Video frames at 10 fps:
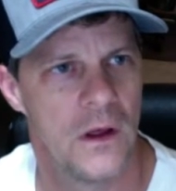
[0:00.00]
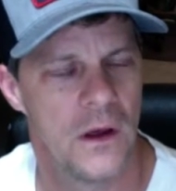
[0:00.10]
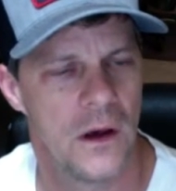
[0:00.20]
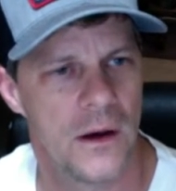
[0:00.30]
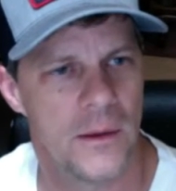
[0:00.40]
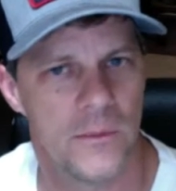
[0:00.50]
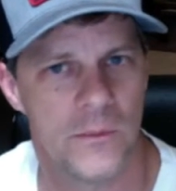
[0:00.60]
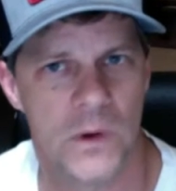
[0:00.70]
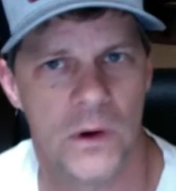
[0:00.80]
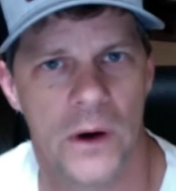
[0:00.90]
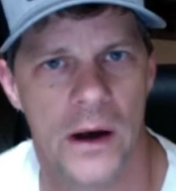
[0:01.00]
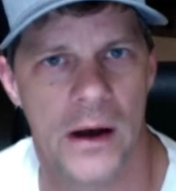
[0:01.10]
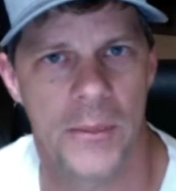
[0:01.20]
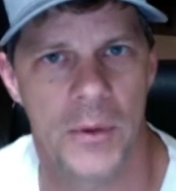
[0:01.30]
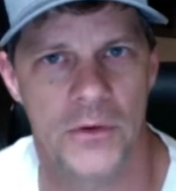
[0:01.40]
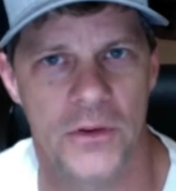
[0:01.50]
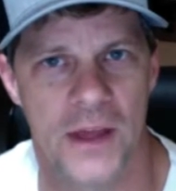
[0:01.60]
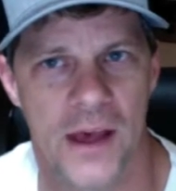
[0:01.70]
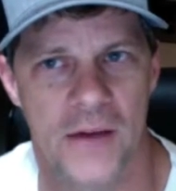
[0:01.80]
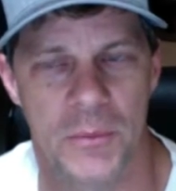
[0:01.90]
Um, you know, I, I, personally
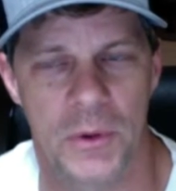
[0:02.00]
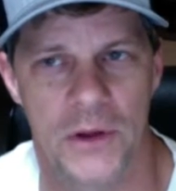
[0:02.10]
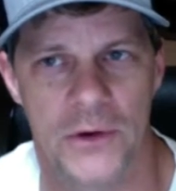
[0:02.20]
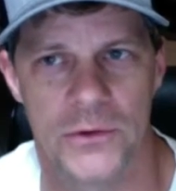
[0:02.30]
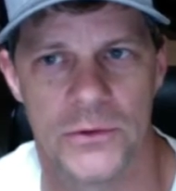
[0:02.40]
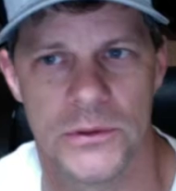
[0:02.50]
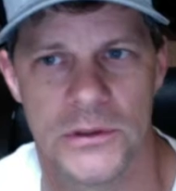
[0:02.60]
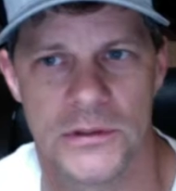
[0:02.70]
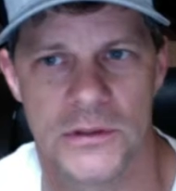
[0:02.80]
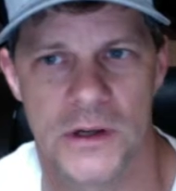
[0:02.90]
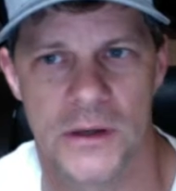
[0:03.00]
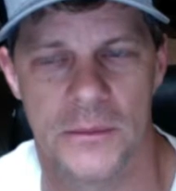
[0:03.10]
have a brother who is uh,